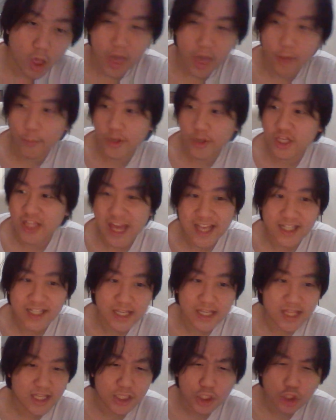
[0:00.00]
in which they
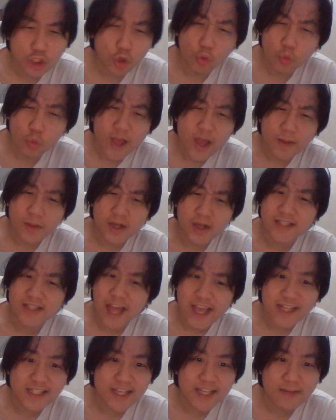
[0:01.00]
see this is so weird because
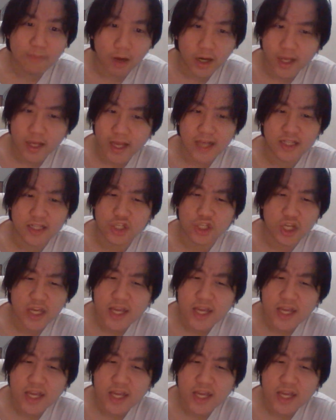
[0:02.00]
they see money as such an